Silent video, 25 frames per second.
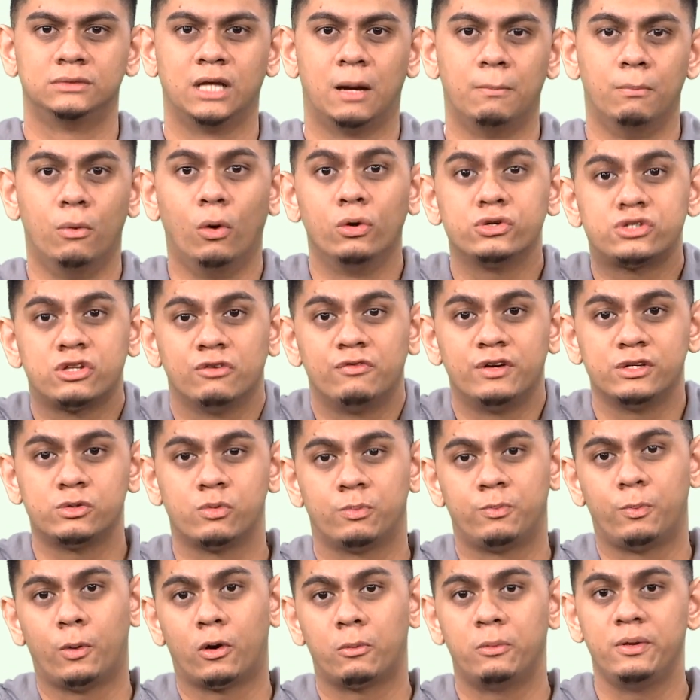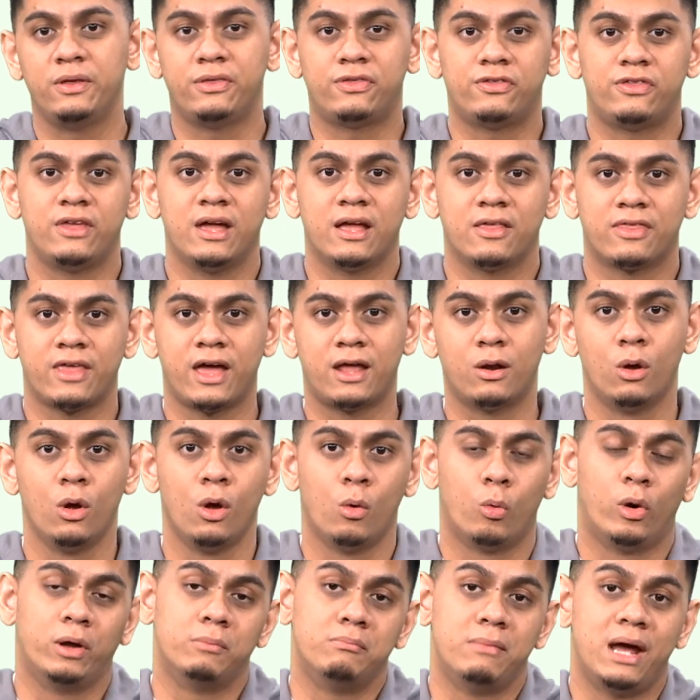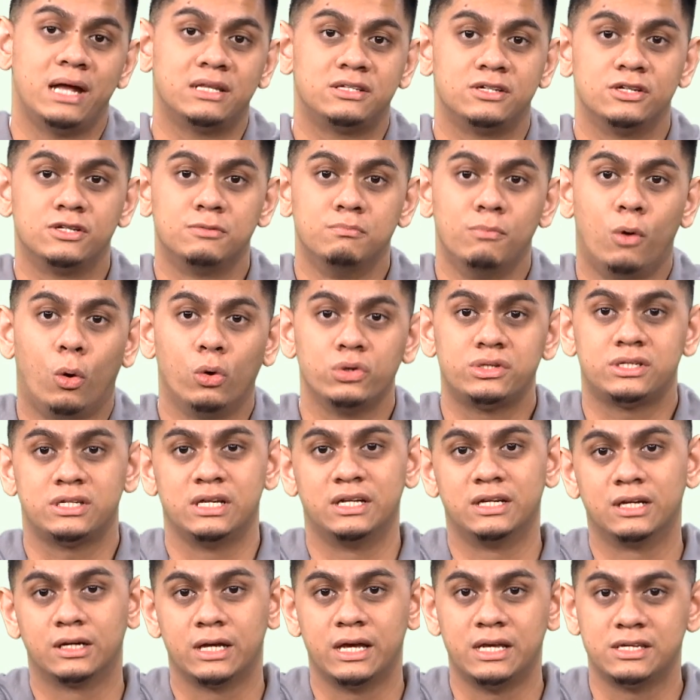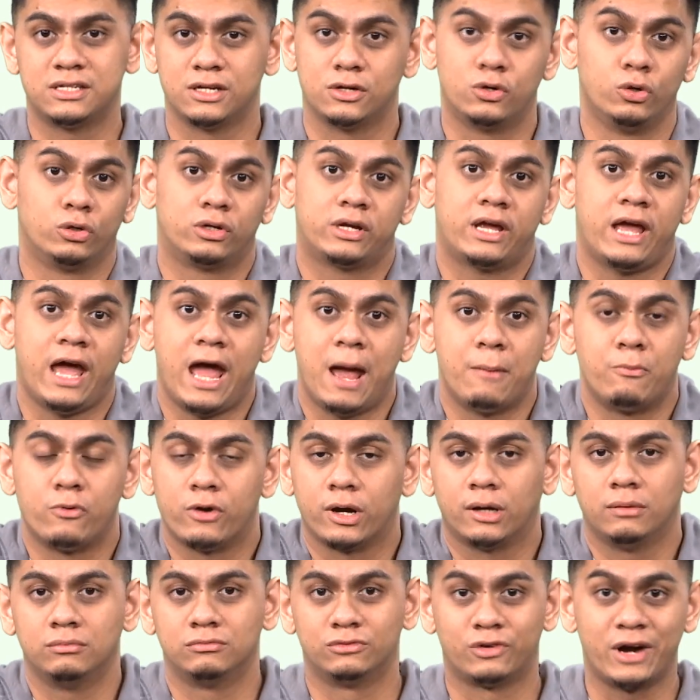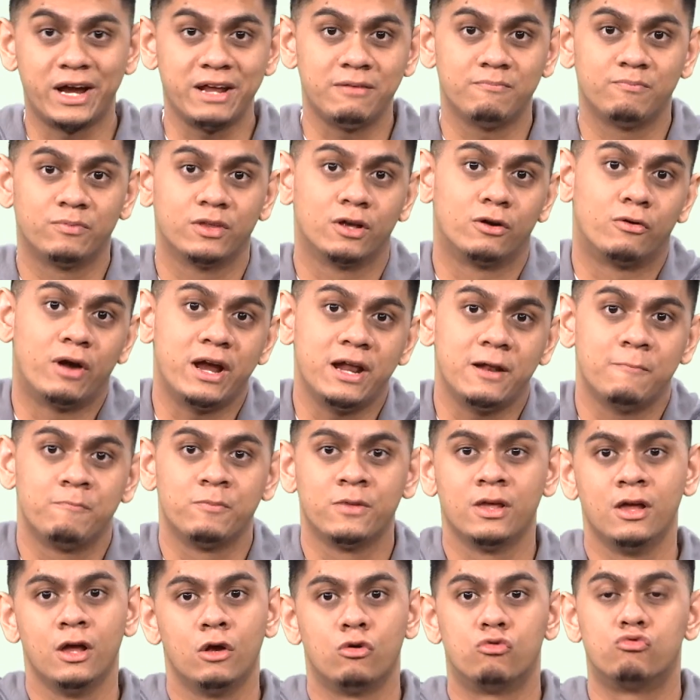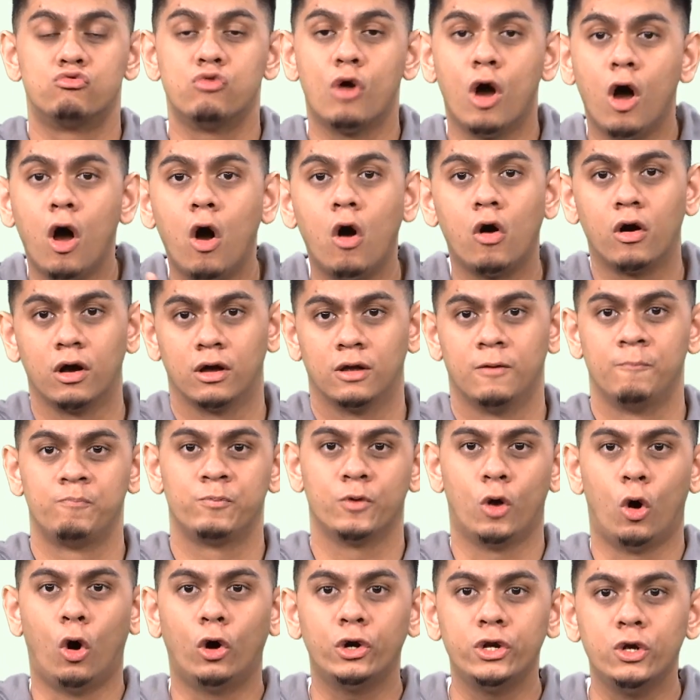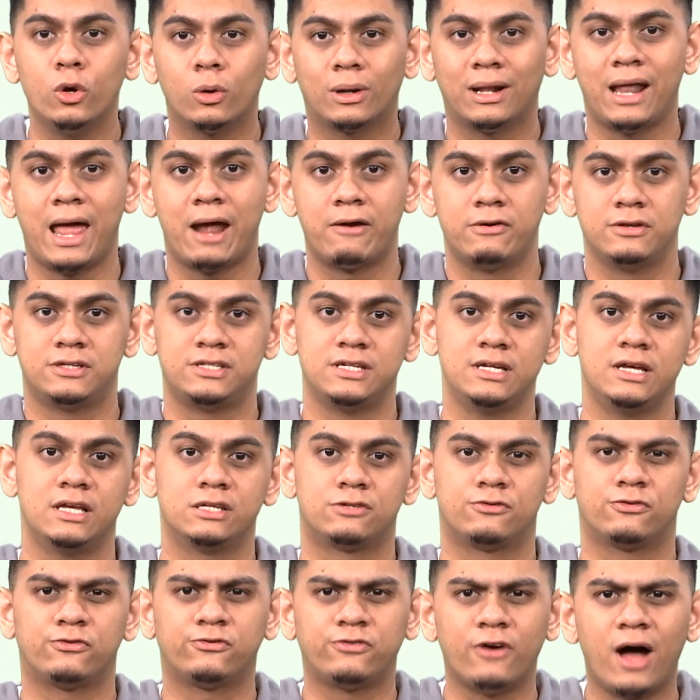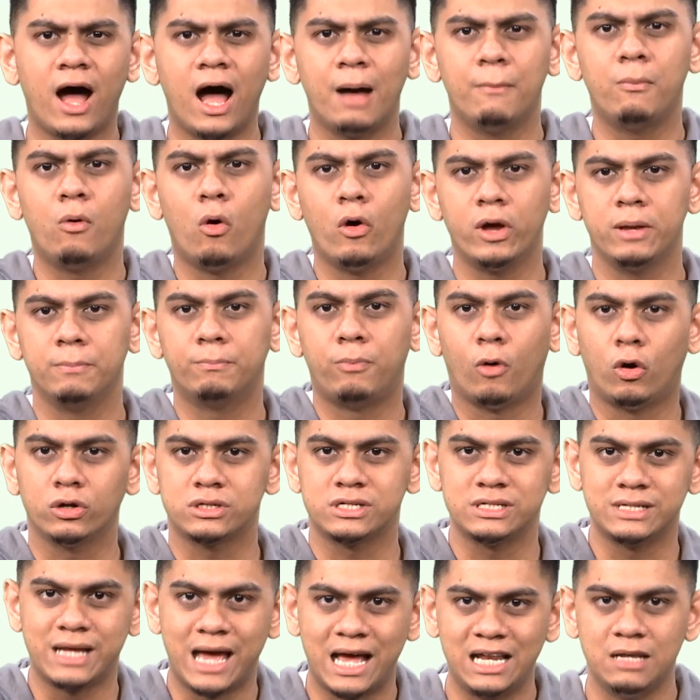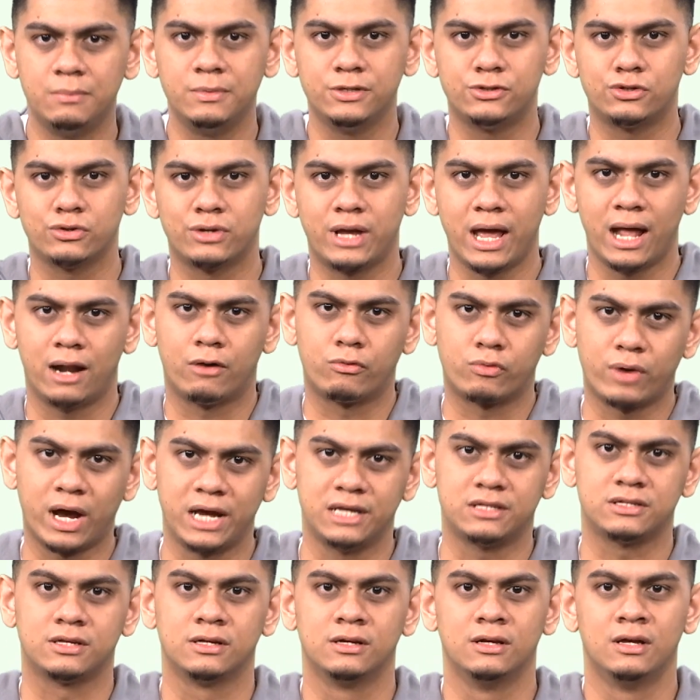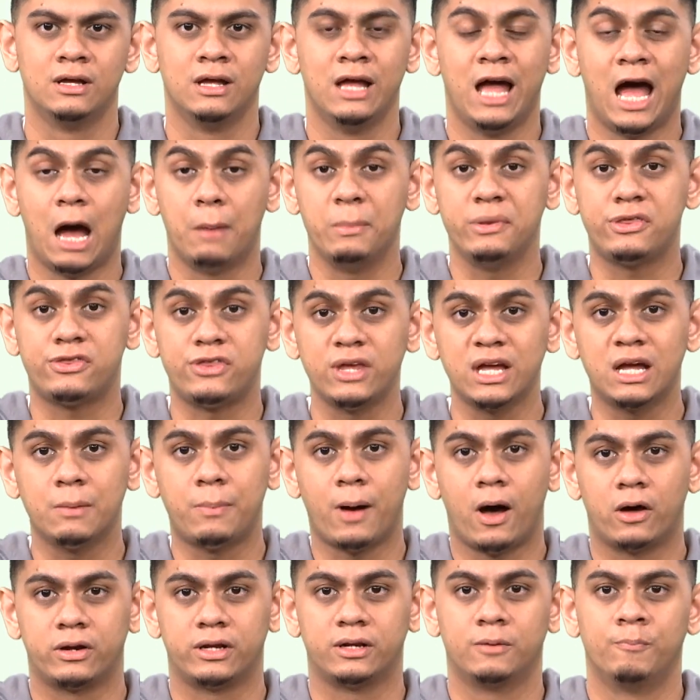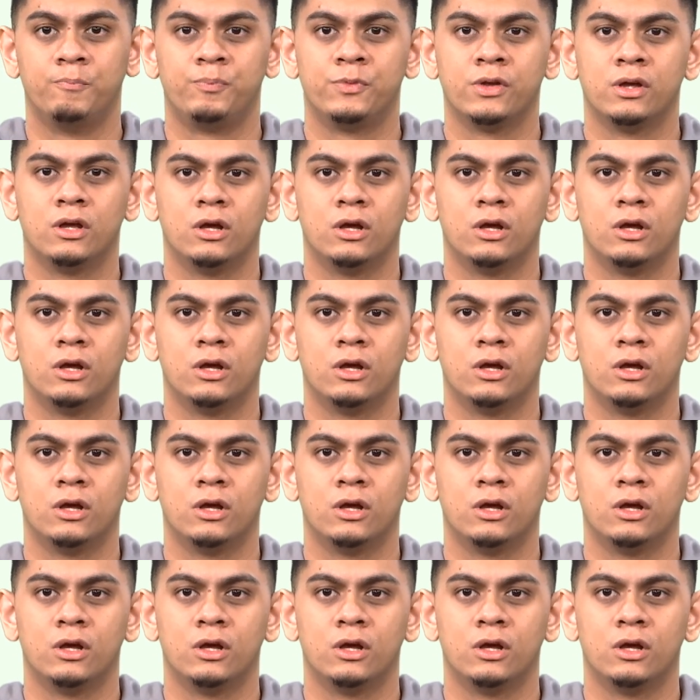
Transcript: Now, most of us would probably think that what matters most a, is a good camera, right? Right? Wrong. Audio clarity is far more important element to get right. I mean, think about it.